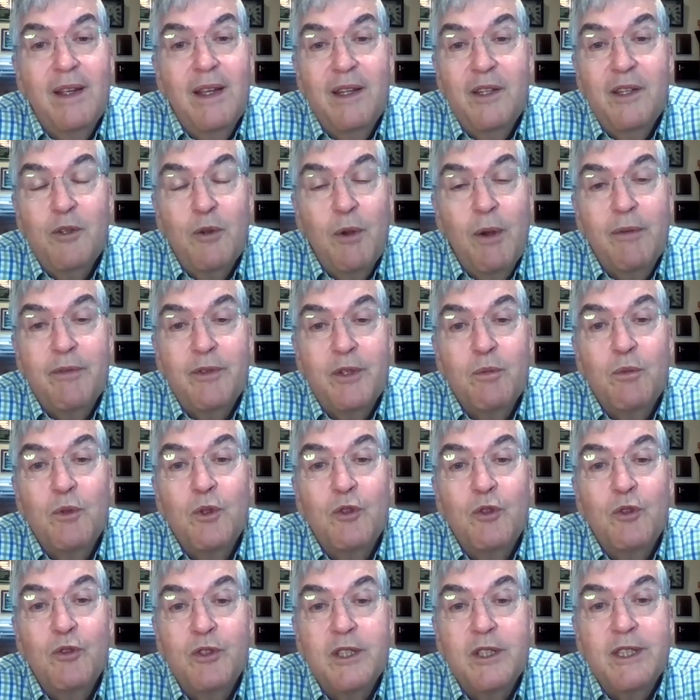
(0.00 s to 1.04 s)
move
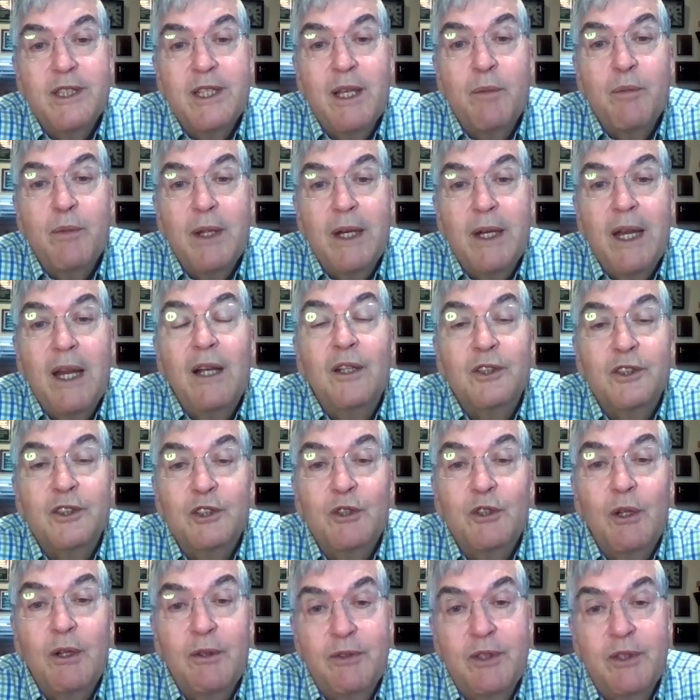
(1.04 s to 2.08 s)
to something else.
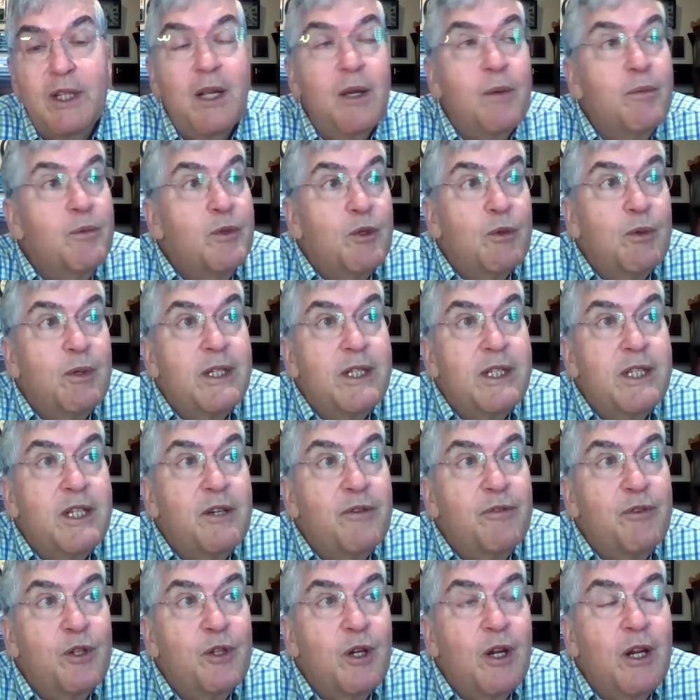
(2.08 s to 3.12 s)
You have to come to a
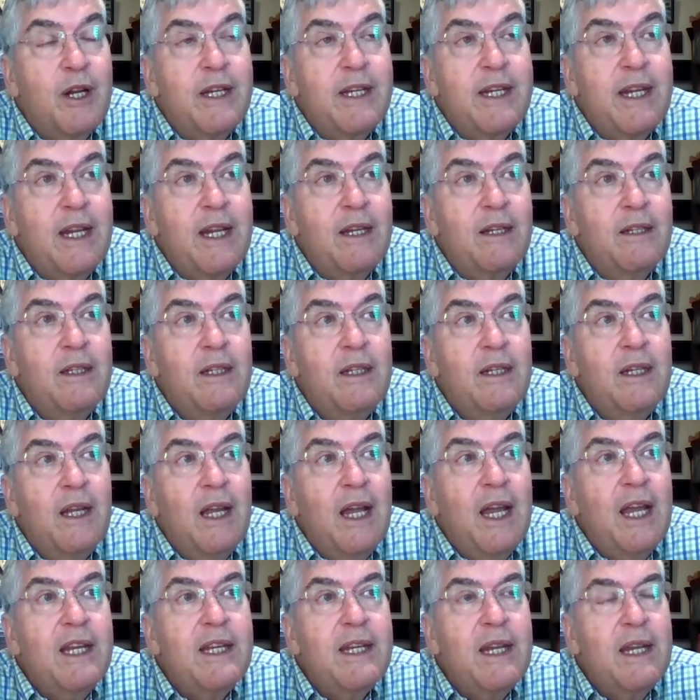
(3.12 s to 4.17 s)
different idea.
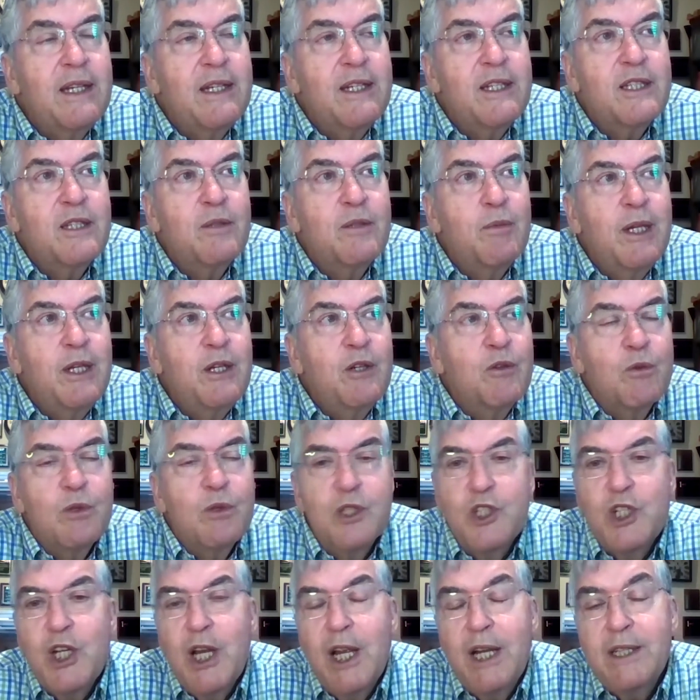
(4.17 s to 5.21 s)
And that doesn't mean you
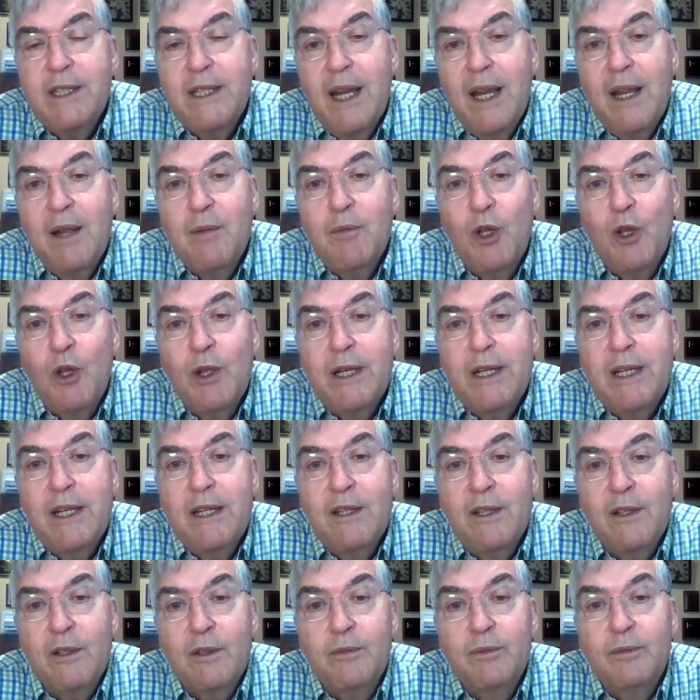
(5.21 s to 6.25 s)
reject amyloid
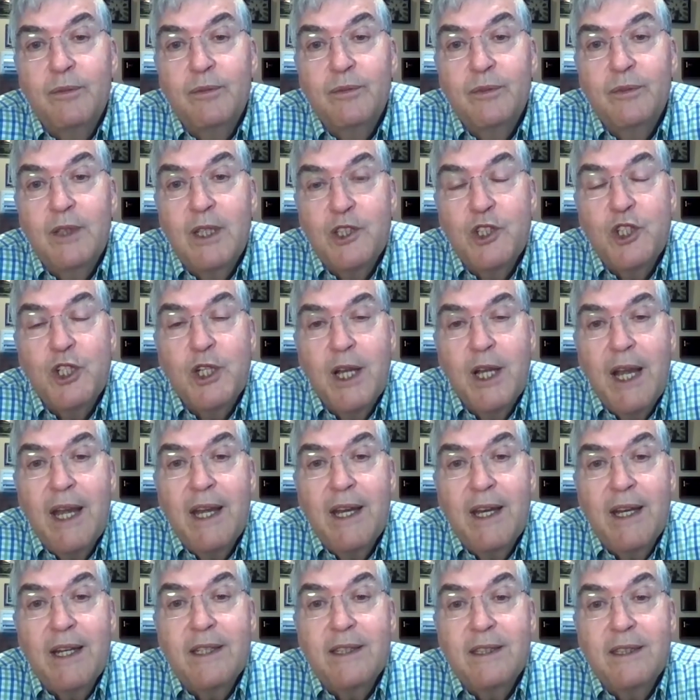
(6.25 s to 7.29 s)
either. The
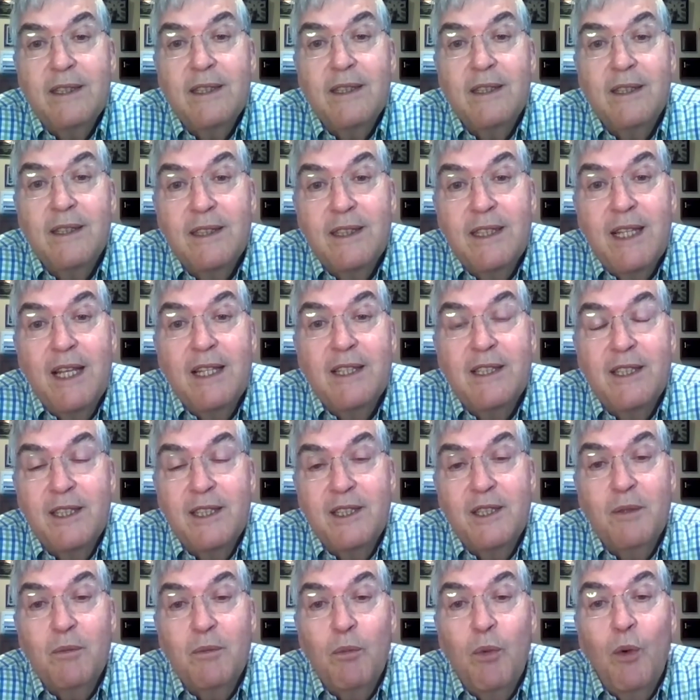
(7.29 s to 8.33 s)
genetics says
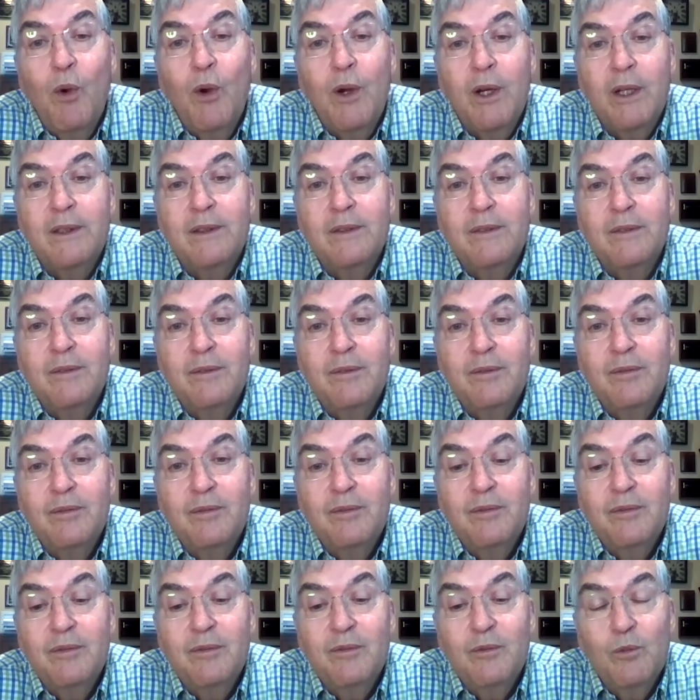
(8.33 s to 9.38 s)
it's important
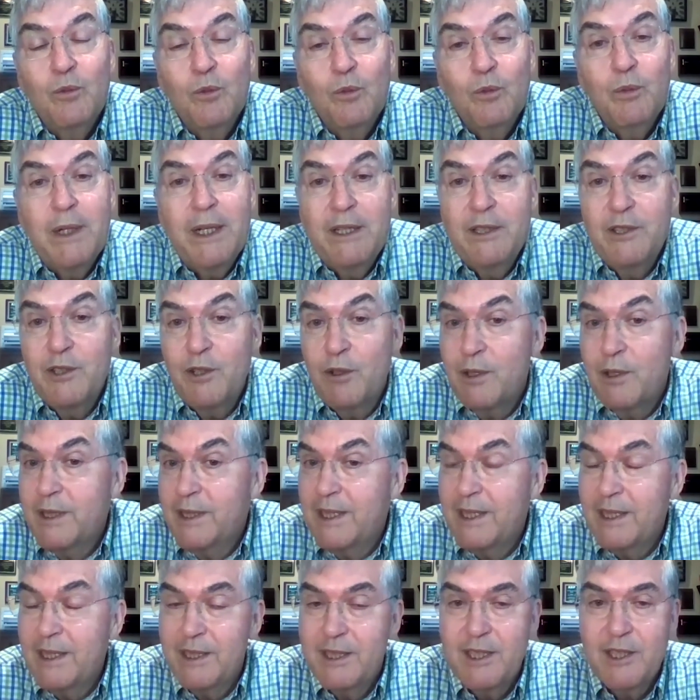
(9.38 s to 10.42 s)
because there is
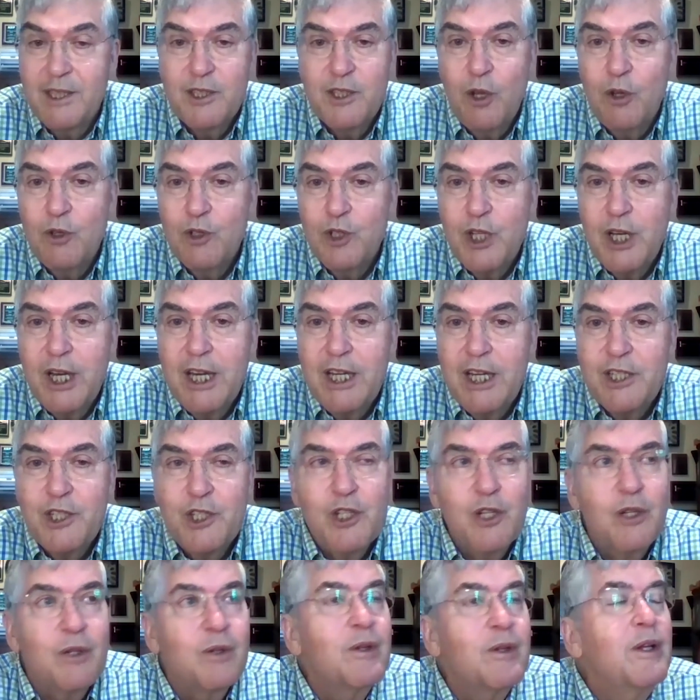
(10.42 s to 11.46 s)
this association.